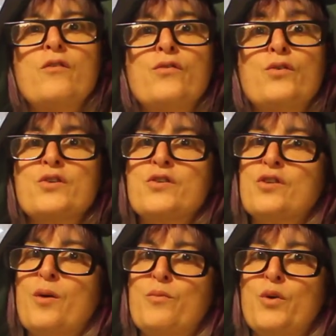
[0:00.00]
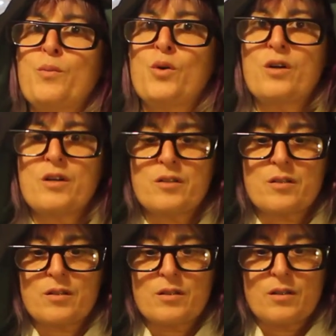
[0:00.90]
for some
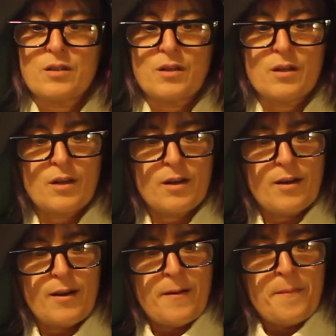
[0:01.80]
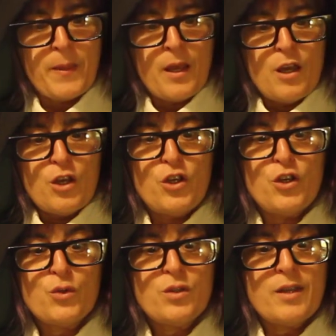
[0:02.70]
remorse."
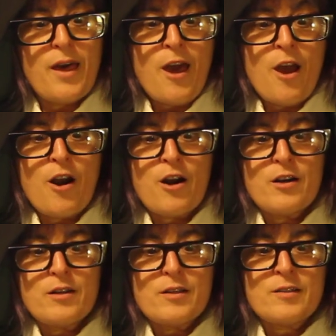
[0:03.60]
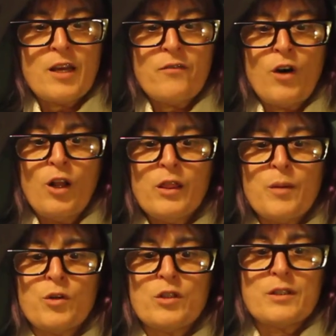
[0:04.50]
"You dare," said
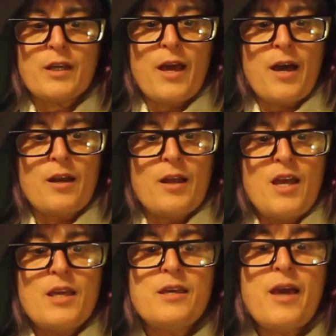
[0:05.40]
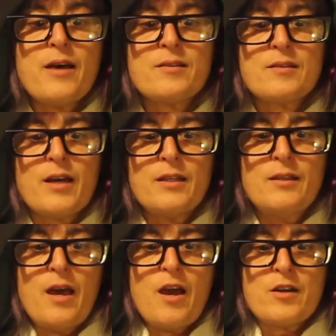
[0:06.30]
Voldemort again. "Yes, I
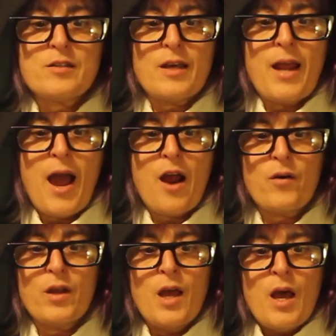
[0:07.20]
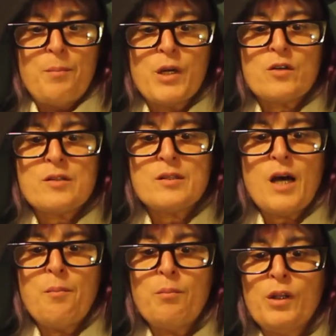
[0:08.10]
dare," said Harry, "because
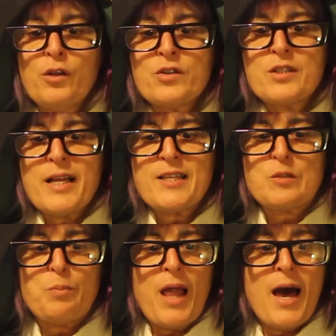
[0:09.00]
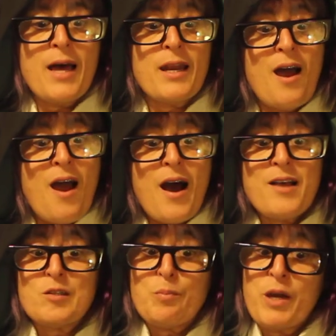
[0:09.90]
Dumbledore's last plan
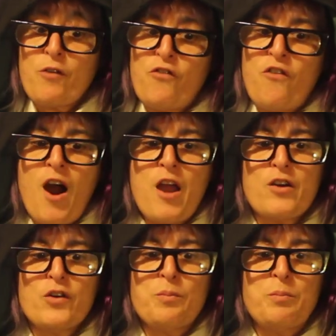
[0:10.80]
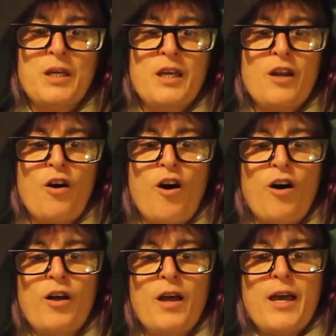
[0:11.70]
hasn't backfired on me at
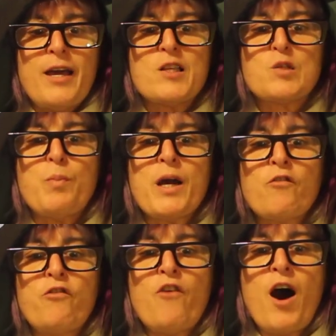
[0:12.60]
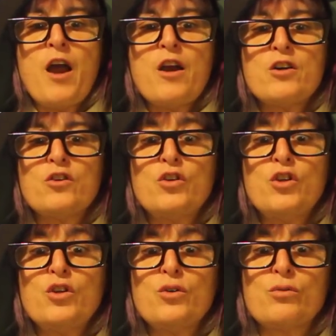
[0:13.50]
all. It's backfired
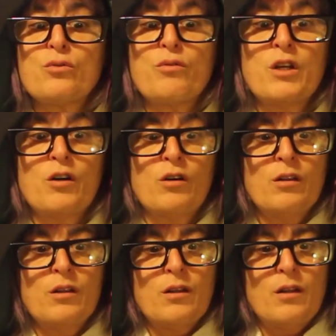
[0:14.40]
on you, Riddle."